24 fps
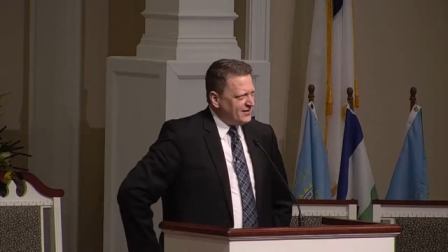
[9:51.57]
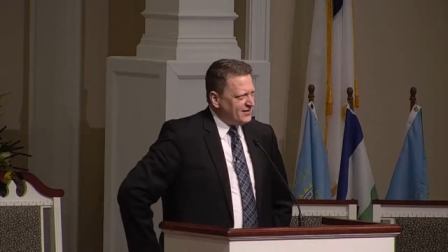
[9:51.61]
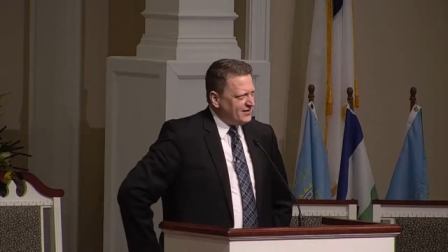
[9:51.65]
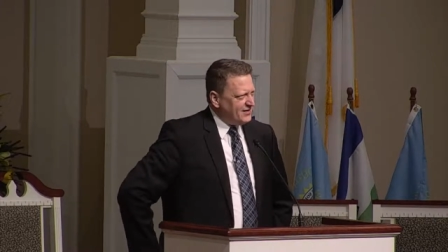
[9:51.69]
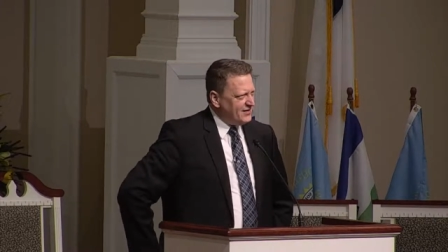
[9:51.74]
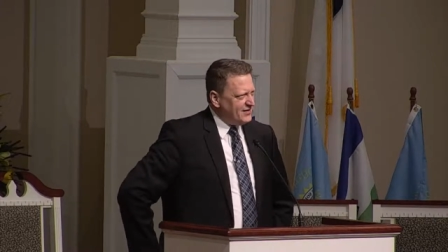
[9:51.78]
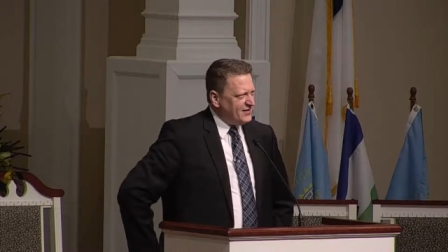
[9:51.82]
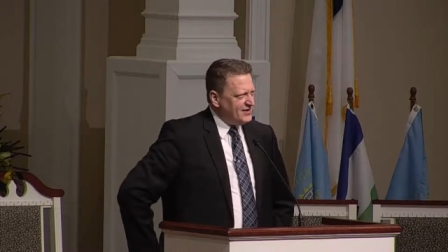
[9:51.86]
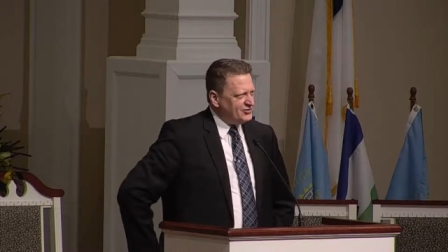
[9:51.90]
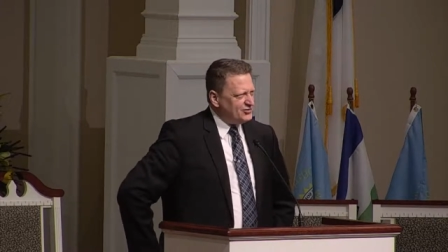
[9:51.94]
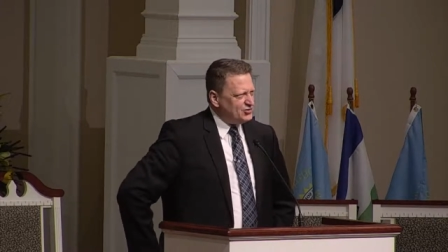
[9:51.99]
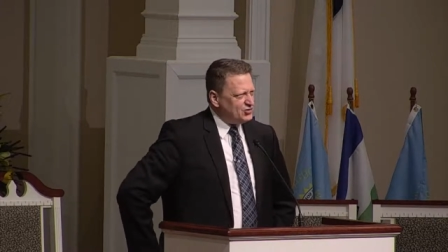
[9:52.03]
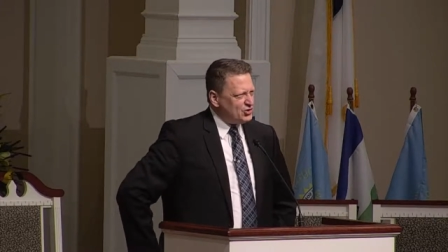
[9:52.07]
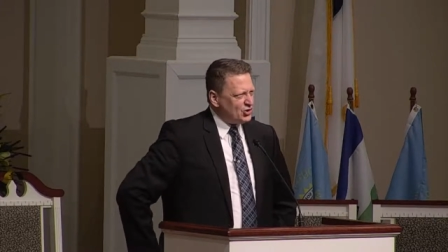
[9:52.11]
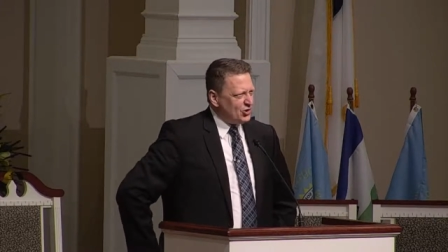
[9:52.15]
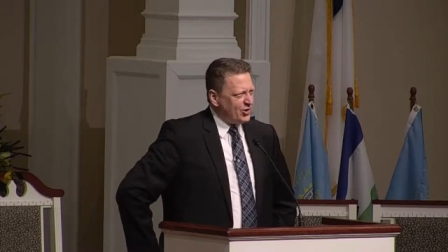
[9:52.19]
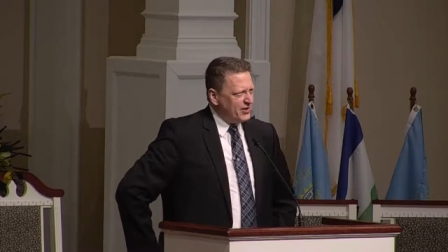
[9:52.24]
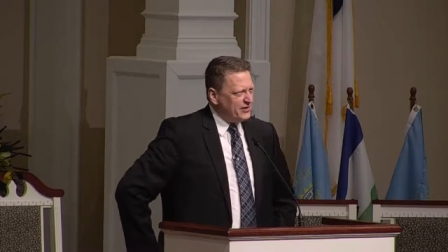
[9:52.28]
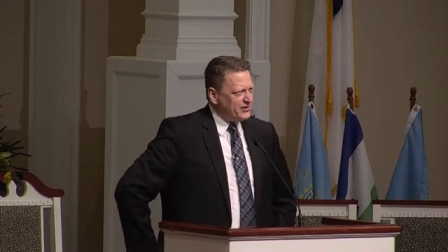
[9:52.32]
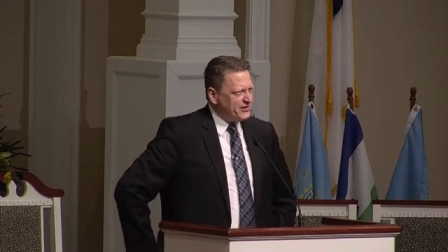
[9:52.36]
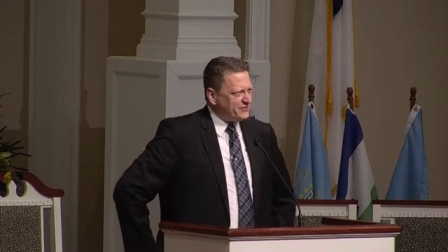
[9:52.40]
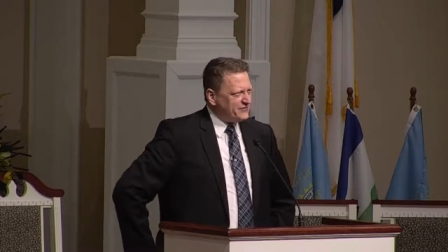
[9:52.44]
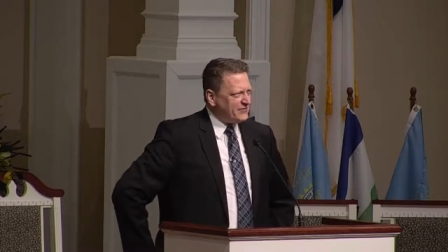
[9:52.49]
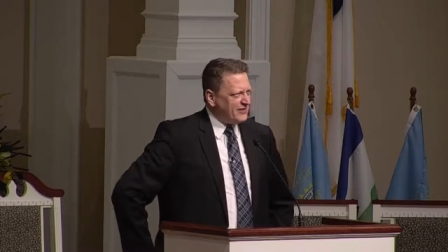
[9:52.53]
He
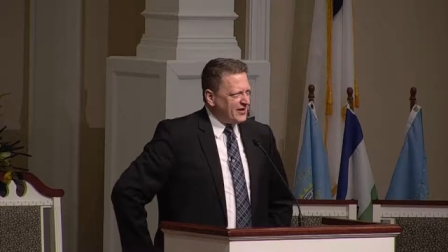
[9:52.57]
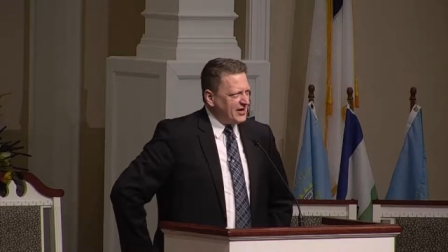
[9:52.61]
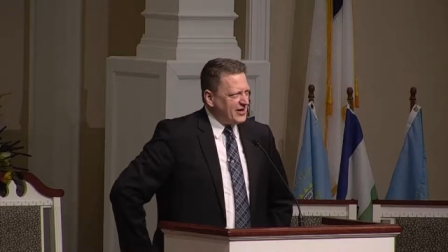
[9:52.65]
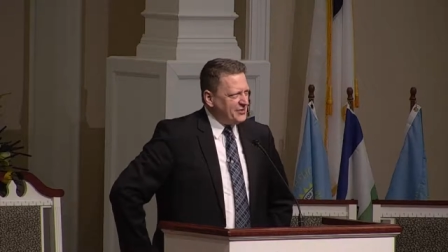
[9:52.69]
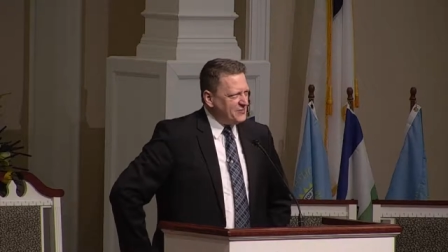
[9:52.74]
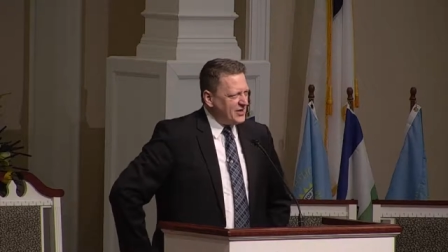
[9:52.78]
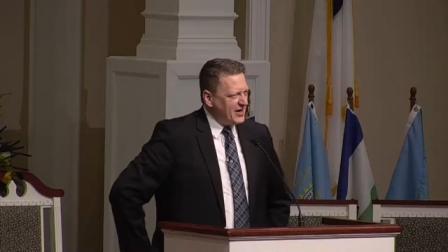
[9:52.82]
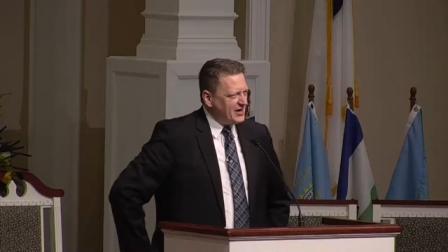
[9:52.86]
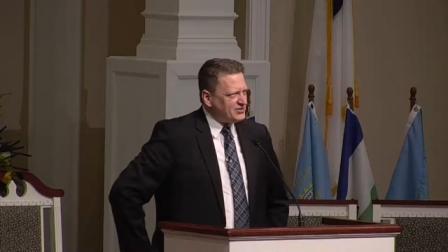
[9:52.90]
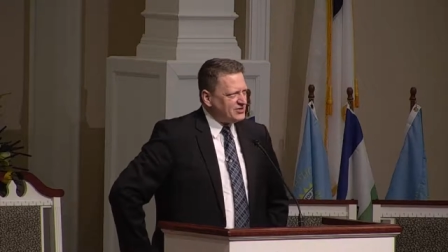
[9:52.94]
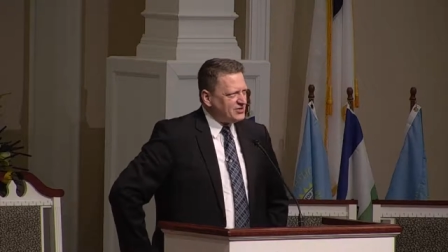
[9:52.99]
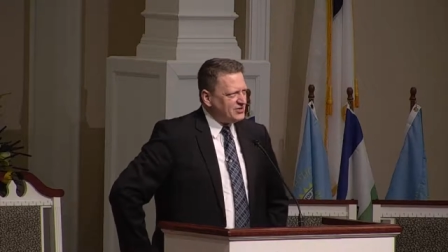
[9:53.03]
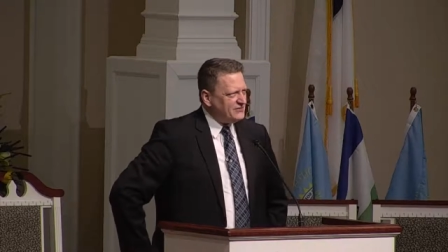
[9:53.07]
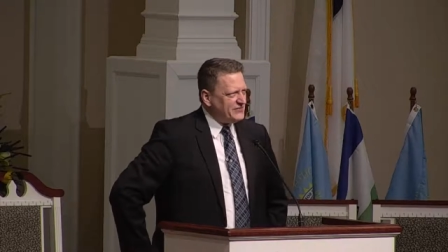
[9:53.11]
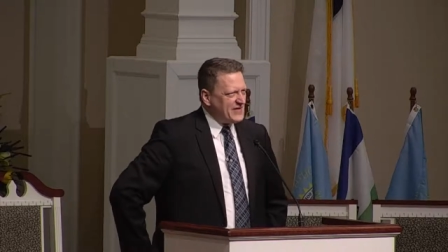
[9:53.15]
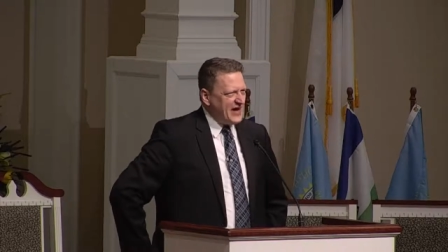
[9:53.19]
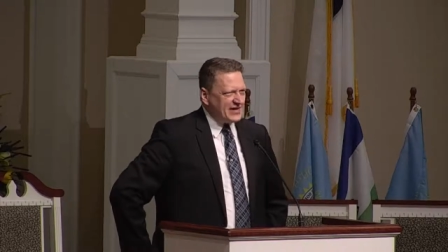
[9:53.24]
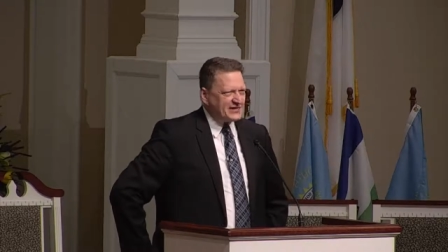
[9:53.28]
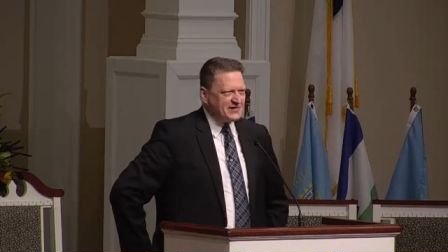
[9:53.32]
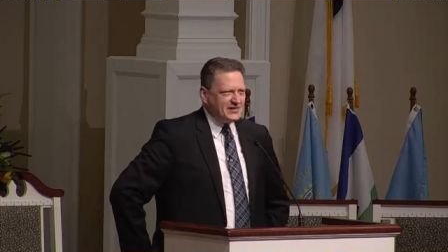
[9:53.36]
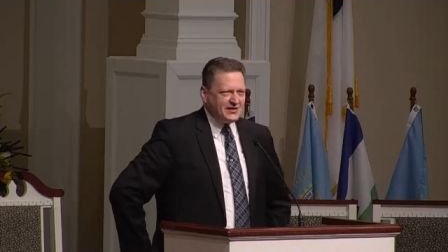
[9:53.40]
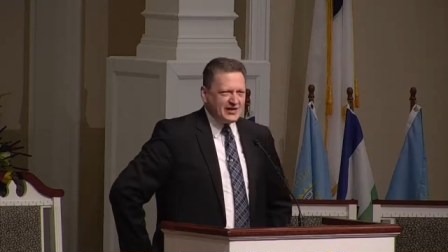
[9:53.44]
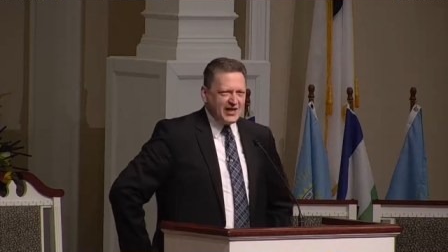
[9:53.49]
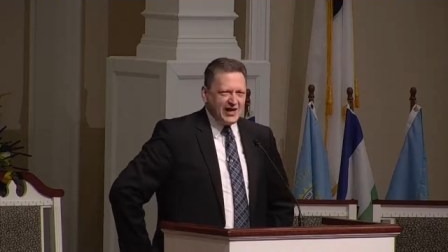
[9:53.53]
enjoyed it very much. In
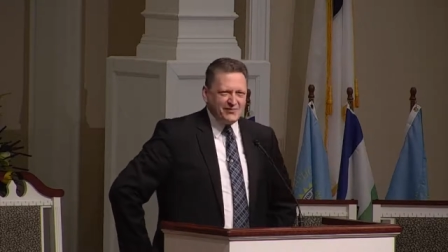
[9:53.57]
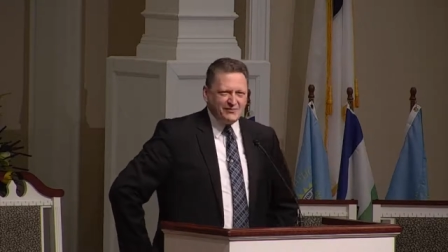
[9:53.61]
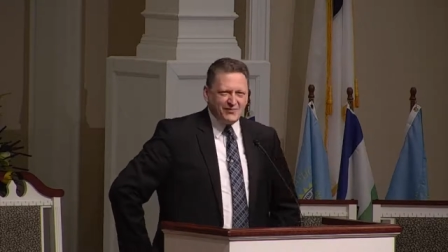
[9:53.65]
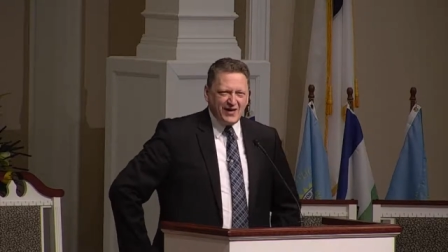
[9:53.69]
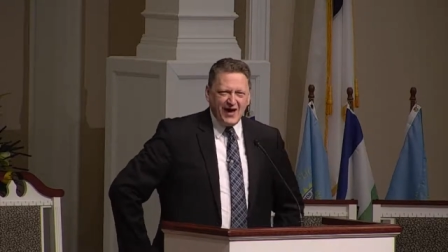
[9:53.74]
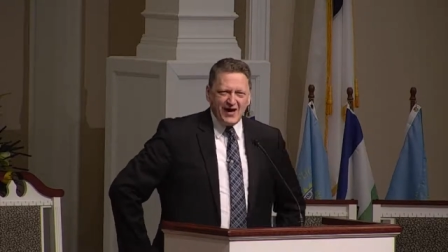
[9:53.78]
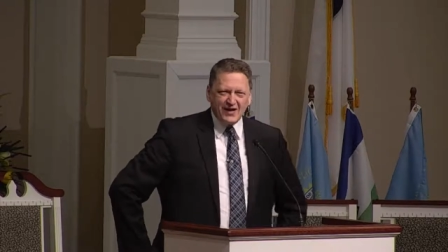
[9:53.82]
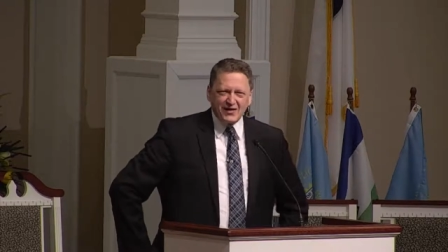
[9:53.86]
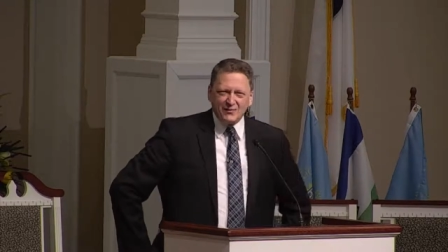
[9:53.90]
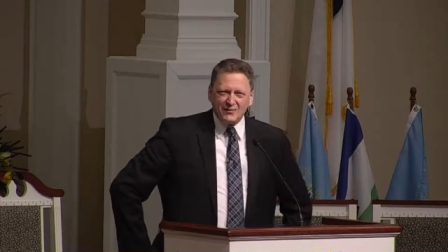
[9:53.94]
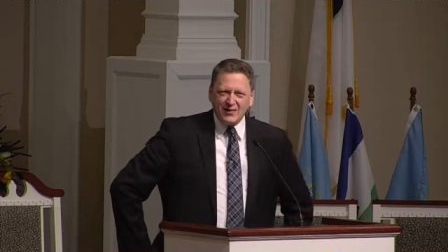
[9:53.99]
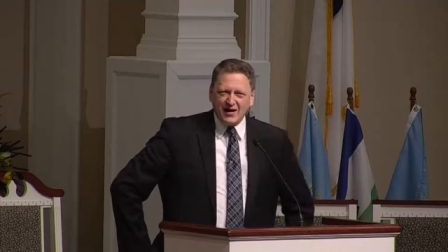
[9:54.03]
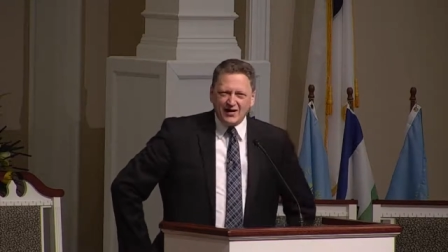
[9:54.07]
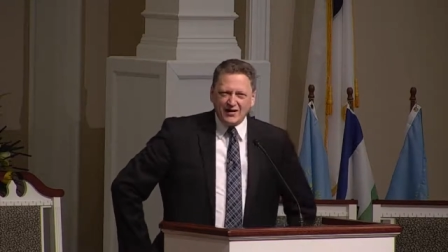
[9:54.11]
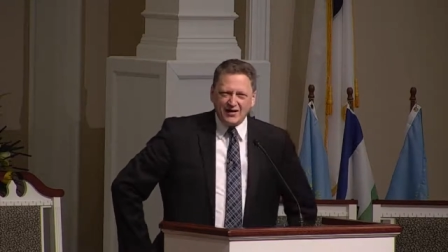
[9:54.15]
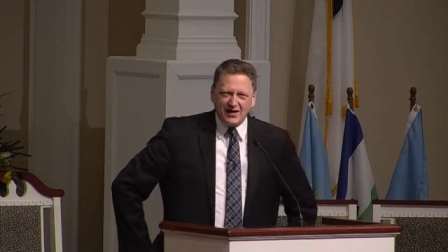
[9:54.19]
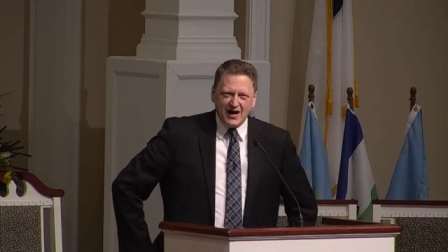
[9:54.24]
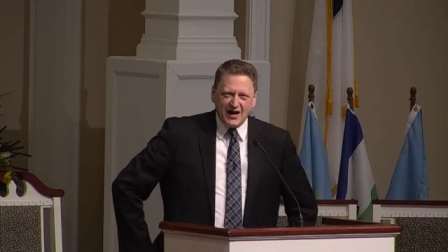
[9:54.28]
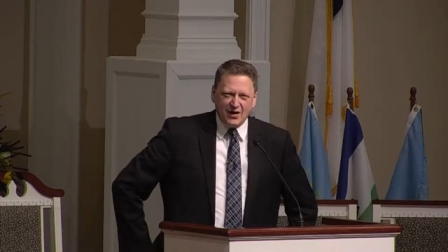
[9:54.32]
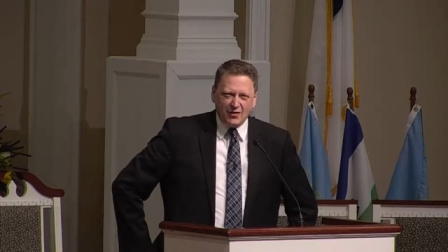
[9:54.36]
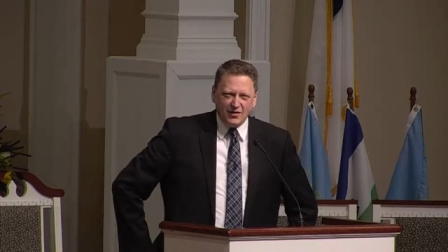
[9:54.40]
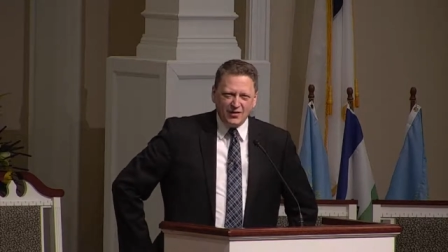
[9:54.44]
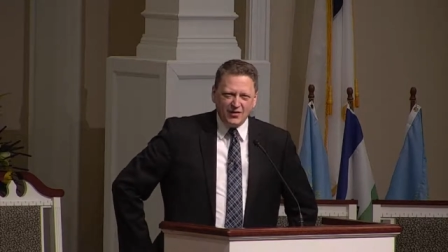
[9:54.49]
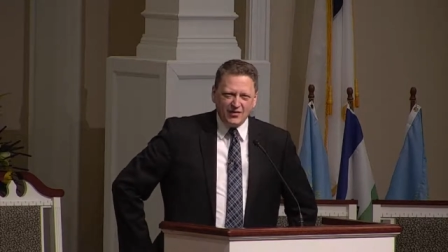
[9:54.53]
fact, he came back about an
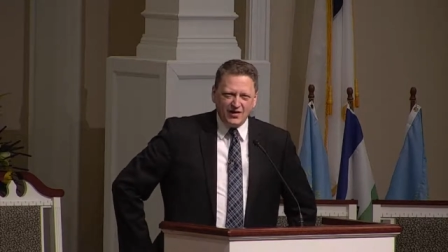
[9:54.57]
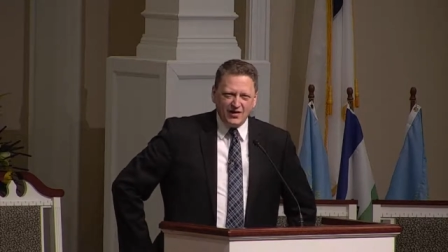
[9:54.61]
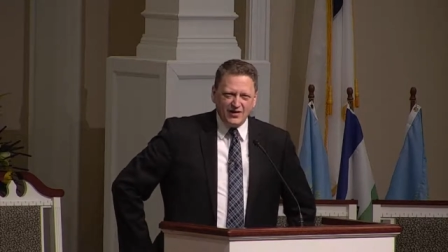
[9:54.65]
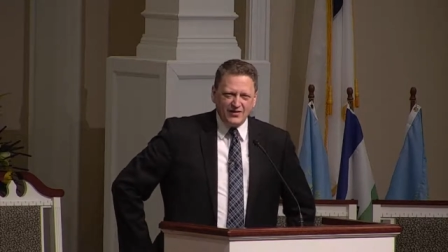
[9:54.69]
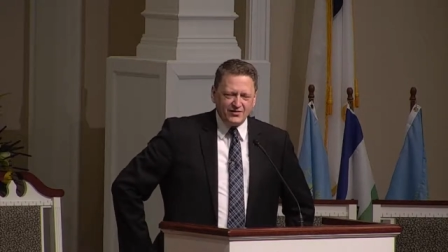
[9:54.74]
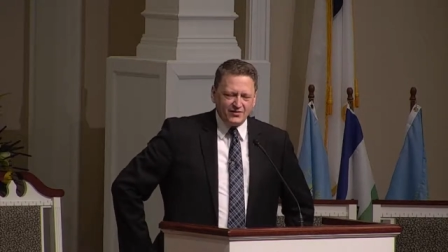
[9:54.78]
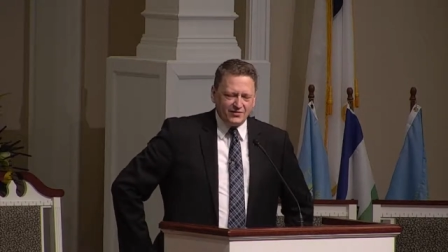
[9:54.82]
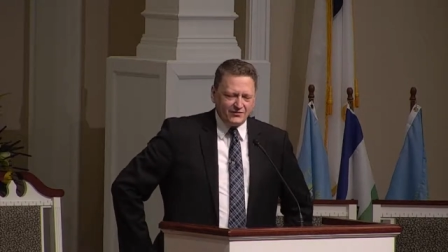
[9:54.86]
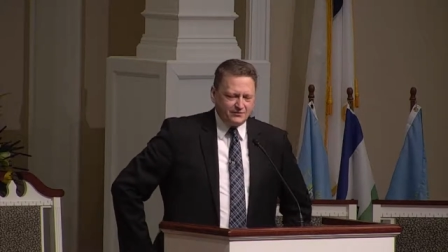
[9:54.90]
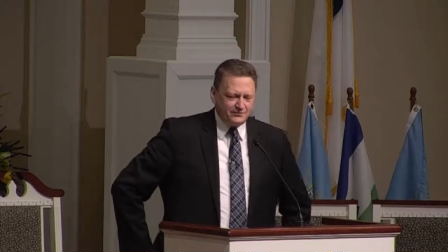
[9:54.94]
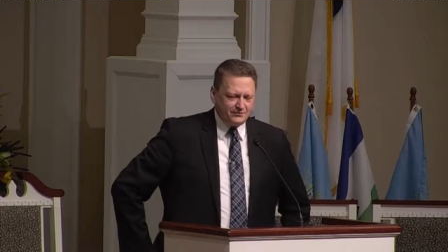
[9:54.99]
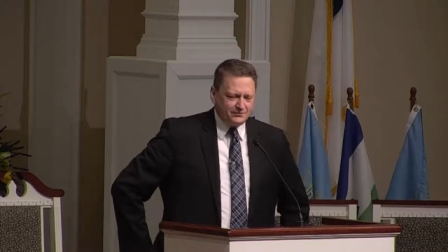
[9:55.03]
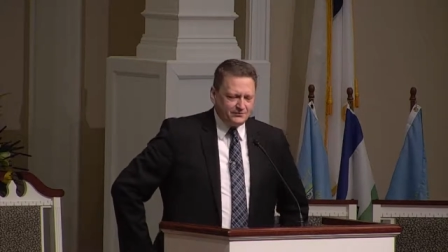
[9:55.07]
hour later.